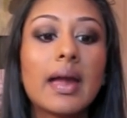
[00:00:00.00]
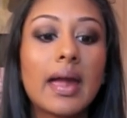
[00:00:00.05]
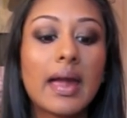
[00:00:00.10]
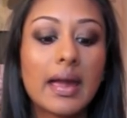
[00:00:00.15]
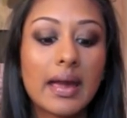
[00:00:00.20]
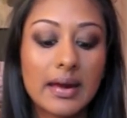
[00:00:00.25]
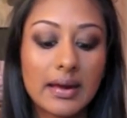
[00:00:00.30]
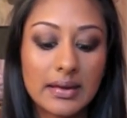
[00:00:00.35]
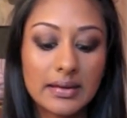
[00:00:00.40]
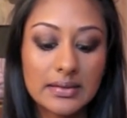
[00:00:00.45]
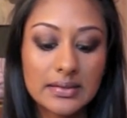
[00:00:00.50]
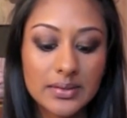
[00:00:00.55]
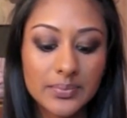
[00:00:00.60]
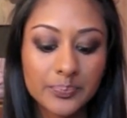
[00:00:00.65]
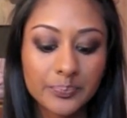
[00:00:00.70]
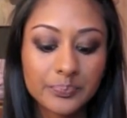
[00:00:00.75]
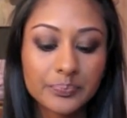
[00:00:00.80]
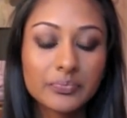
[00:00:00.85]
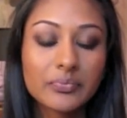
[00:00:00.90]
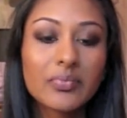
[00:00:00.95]
And
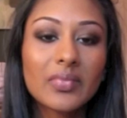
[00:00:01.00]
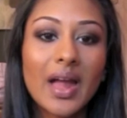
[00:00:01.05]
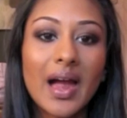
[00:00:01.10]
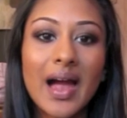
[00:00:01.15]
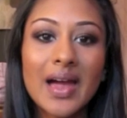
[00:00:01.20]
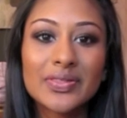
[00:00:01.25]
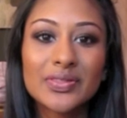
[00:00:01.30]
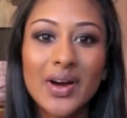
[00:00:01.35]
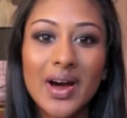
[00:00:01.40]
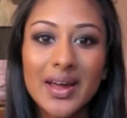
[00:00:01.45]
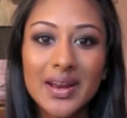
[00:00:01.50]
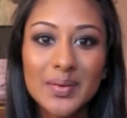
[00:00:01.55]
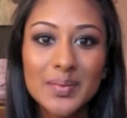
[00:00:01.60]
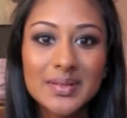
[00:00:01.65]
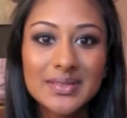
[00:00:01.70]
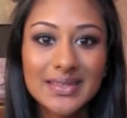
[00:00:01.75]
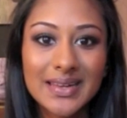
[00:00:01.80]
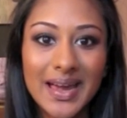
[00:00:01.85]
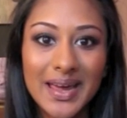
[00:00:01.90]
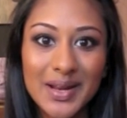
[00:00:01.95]
I thought it
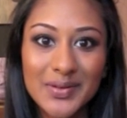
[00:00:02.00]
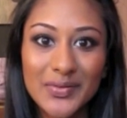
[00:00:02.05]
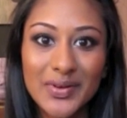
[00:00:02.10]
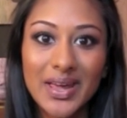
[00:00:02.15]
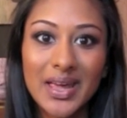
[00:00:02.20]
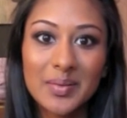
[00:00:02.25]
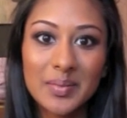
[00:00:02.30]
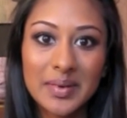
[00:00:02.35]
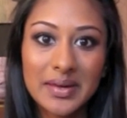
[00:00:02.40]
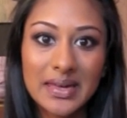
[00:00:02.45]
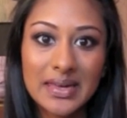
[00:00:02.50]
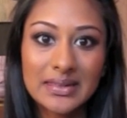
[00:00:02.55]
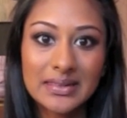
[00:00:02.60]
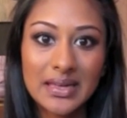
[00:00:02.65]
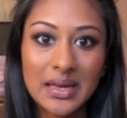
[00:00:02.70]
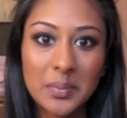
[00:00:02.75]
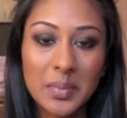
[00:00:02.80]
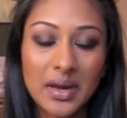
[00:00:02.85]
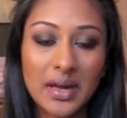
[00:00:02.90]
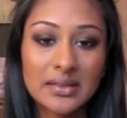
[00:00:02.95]
was kind of a gimmicky
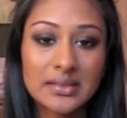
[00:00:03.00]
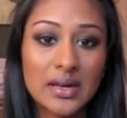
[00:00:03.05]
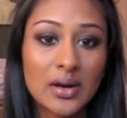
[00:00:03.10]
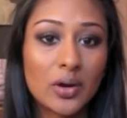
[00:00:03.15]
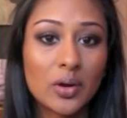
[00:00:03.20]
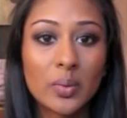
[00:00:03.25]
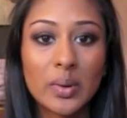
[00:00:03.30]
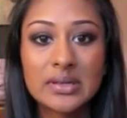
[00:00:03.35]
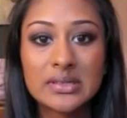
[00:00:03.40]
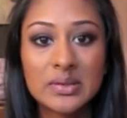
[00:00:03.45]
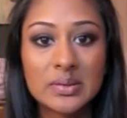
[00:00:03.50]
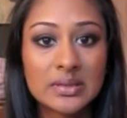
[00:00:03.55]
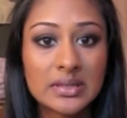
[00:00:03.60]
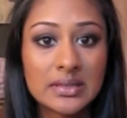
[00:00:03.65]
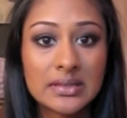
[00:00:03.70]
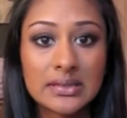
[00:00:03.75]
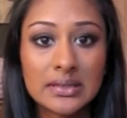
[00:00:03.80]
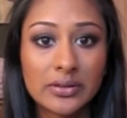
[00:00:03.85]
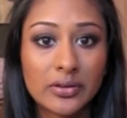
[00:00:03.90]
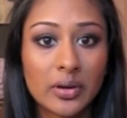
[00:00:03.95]
thing because I always use
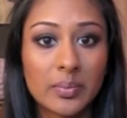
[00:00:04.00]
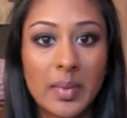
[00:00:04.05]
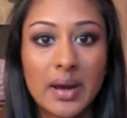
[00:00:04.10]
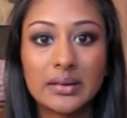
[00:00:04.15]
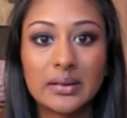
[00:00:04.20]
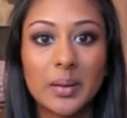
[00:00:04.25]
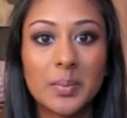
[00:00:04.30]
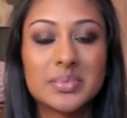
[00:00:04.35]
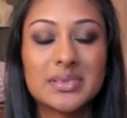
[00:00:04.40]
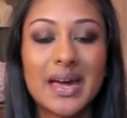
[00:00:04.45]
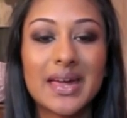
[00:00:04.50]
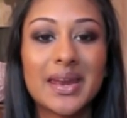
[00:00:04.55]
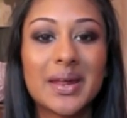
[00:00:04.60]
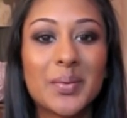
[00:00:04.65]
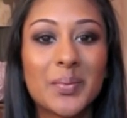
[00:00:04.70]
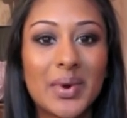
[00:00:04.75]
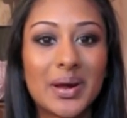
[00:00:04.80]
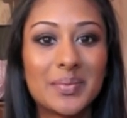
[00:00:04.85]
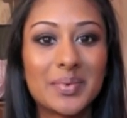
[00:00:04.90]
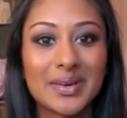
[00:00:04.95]
concealer in my lips
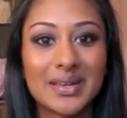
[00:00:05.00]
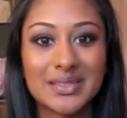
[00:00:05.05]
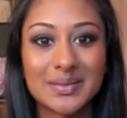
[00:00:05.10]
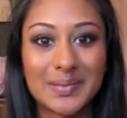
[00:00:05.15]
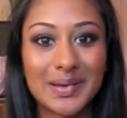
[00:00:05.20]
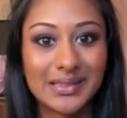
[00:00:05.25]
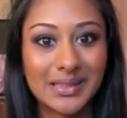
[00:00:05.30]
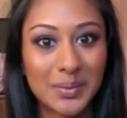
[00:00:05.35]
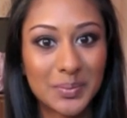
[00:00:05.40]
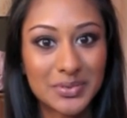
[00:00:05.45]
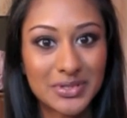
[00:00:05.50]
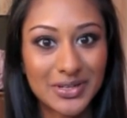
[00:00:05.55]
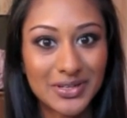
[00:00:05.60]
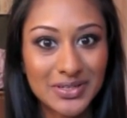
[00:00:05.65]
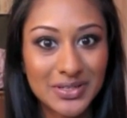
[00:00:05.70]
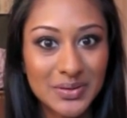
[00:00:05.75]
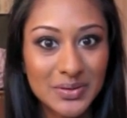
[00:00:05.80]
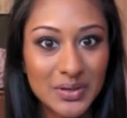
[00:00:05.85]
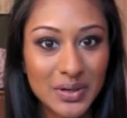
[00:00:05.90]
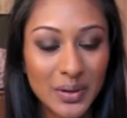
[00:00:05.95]
anyway because my lips are
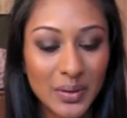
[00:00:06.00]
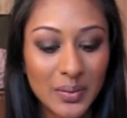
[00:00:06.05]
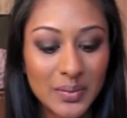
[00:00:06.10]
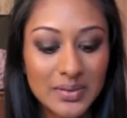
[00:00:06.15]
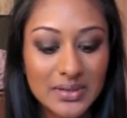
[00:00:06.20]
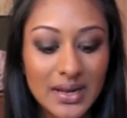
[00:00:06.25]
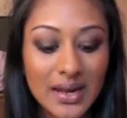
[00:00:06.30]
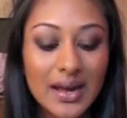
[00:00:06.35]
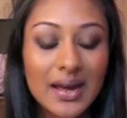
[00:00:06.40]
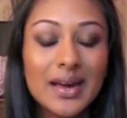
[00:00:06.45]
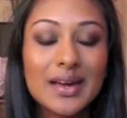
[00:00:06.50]
two-toned.